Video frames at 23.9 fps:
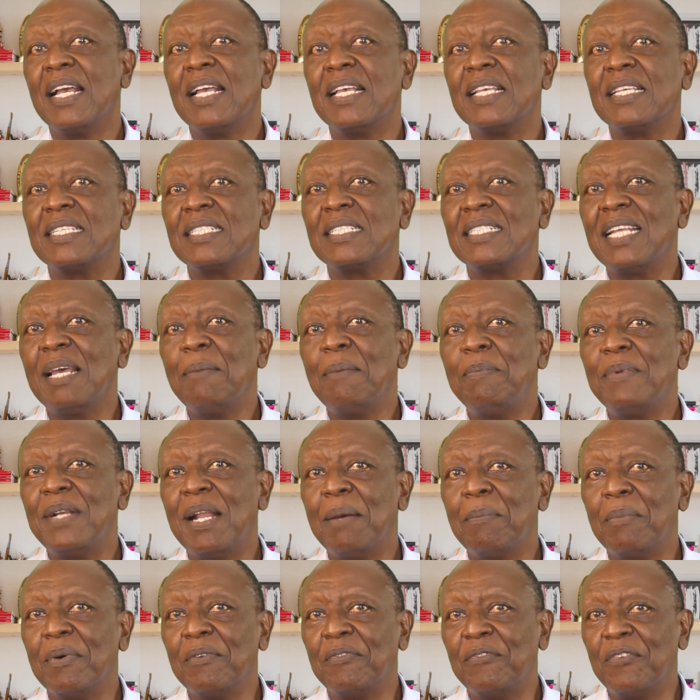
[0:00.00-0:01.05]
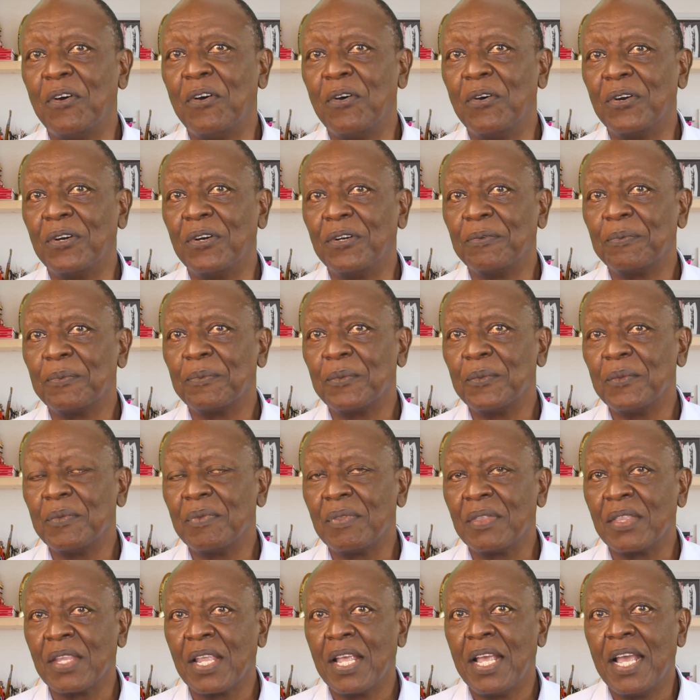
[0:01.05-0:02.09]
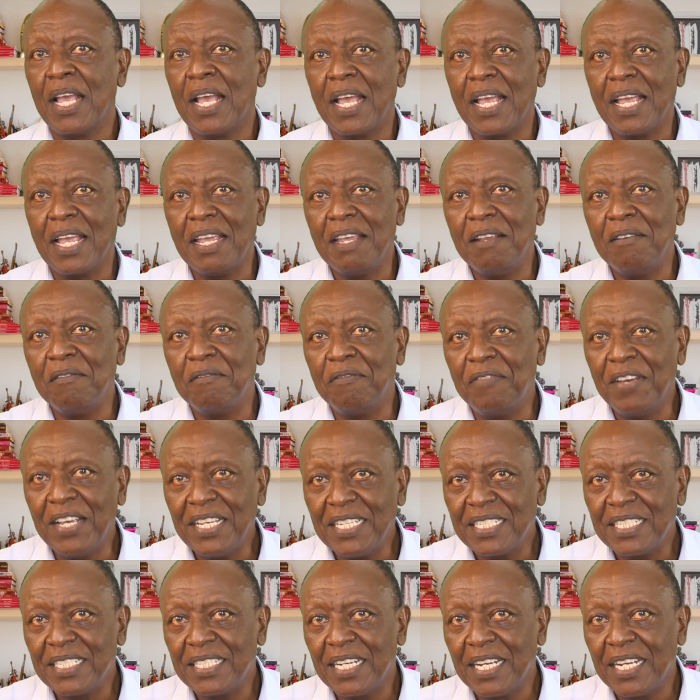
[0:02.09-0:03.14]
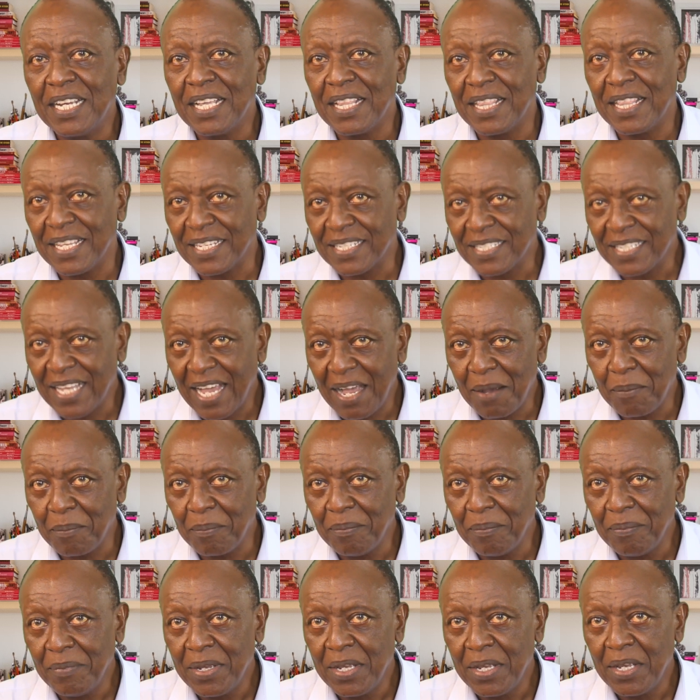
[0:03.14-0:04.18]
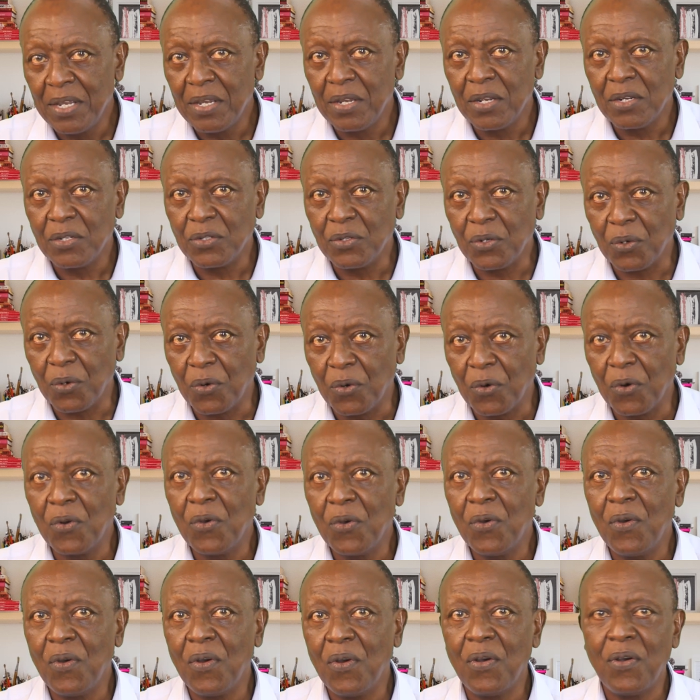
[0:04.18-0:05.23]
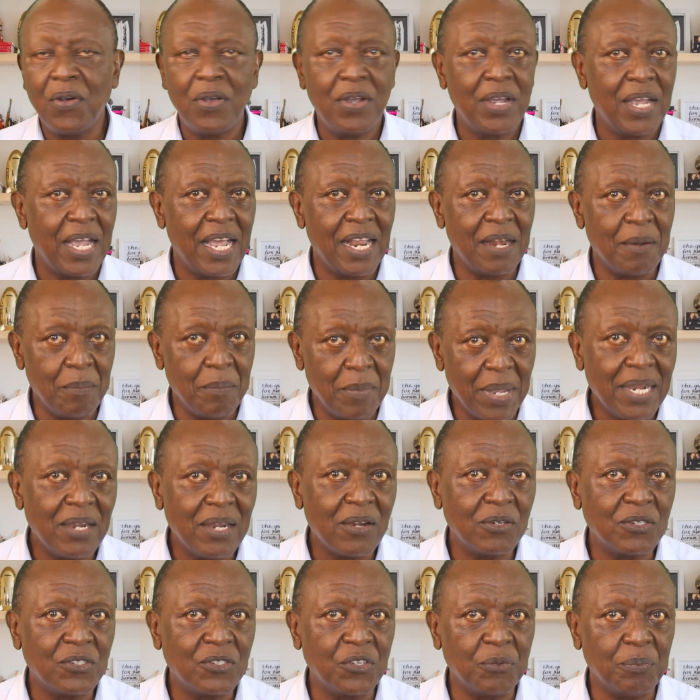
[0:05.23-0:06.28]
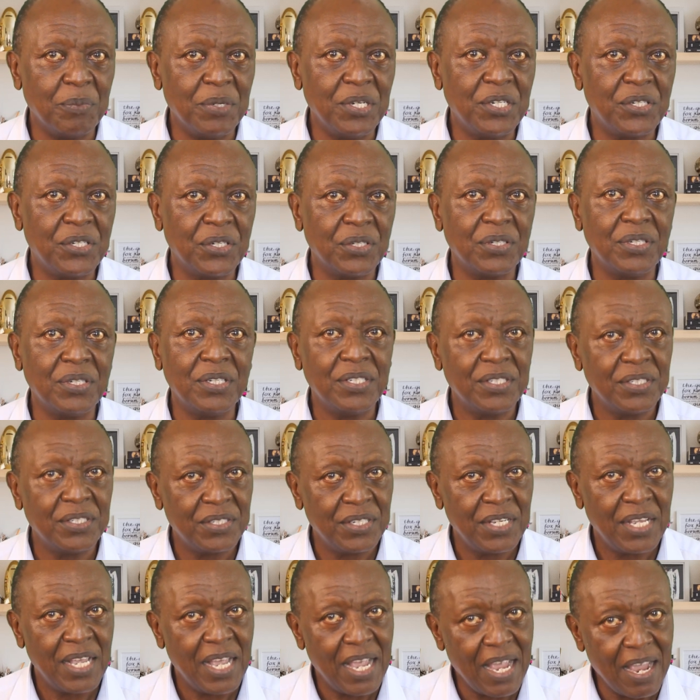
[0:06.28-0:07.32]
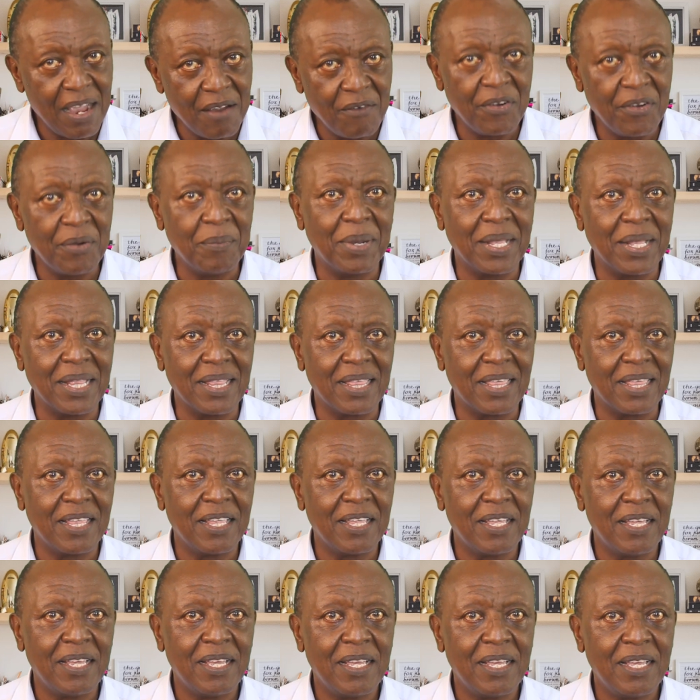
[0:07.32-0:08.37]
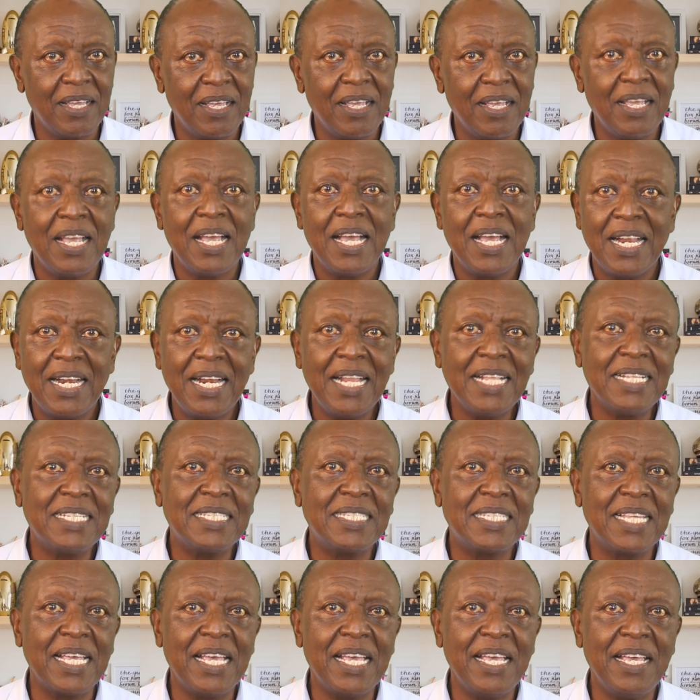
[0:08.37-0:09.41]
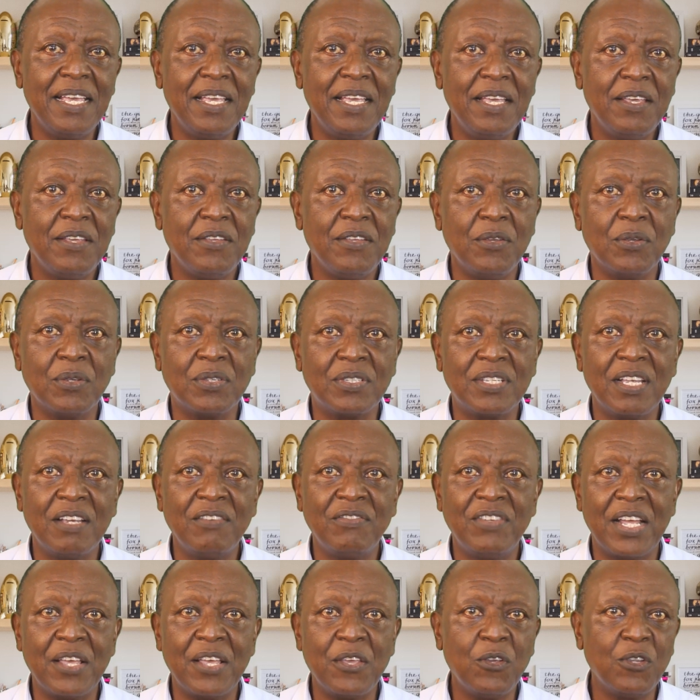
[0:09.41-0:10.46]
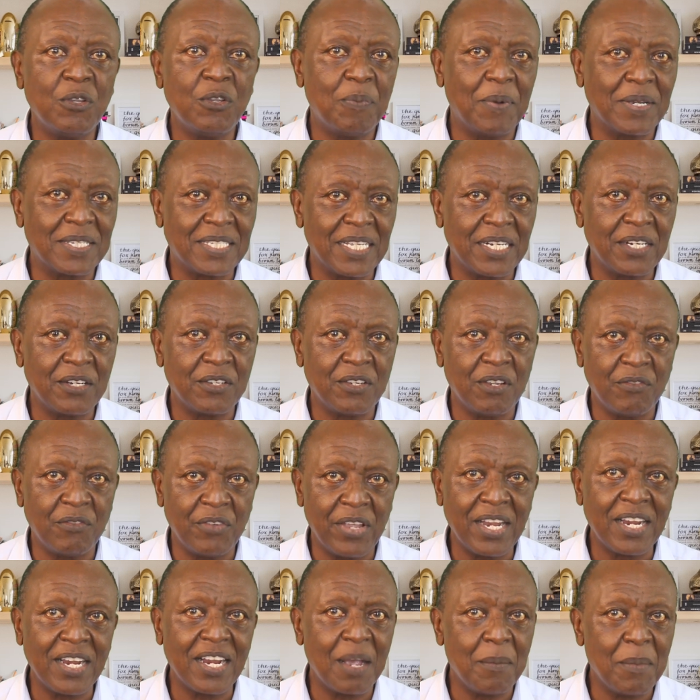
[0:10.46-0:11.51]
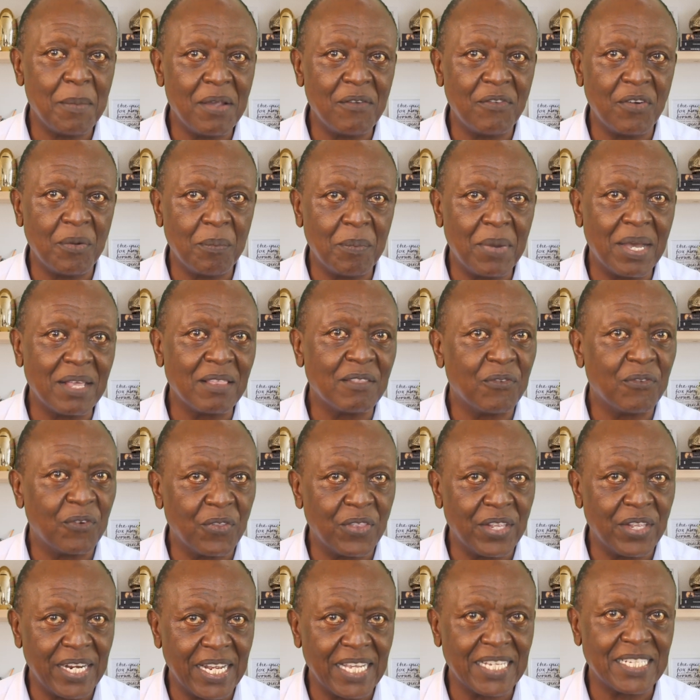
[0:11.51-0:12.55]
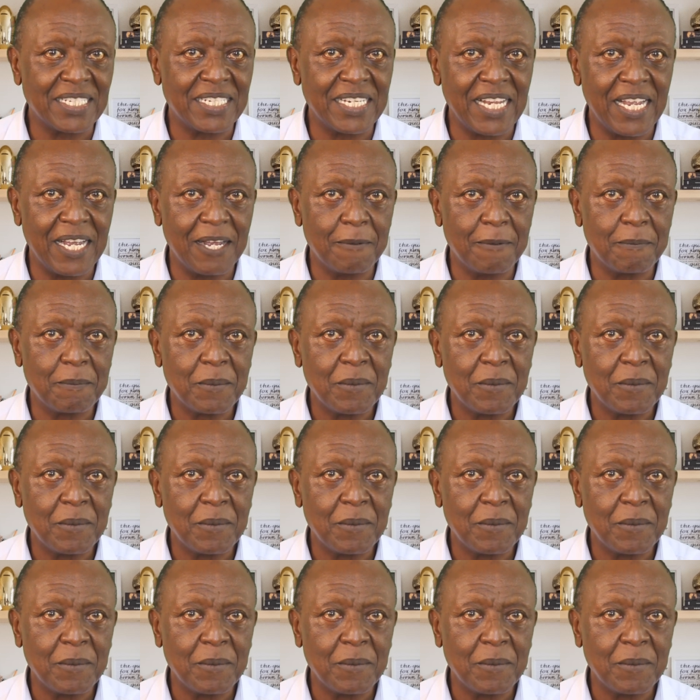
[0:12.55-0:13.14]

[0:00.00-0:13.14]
Step number 4, invest the sum to grow and make contributions every month. Let's say you saved a huge percentage of your income every month for the next year.